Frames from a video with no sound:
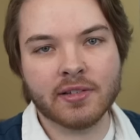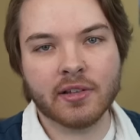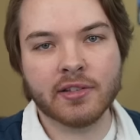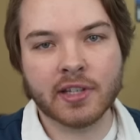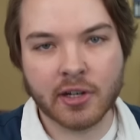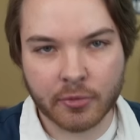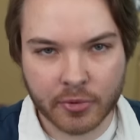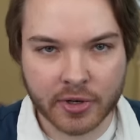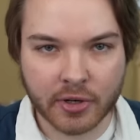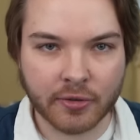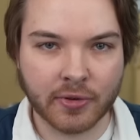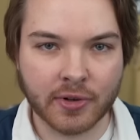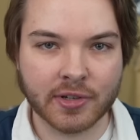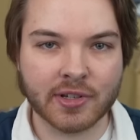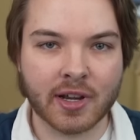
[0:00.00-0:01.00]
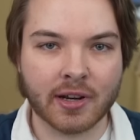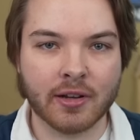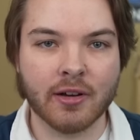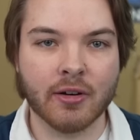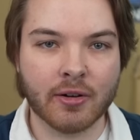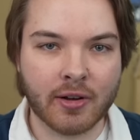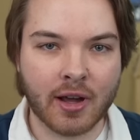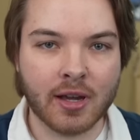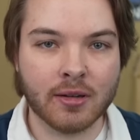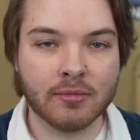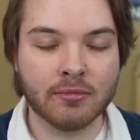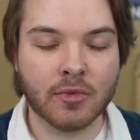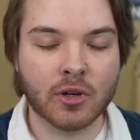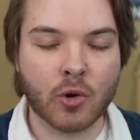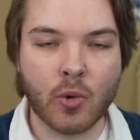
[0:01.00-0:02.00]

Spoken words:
Guys, let's get real for a second here, okay?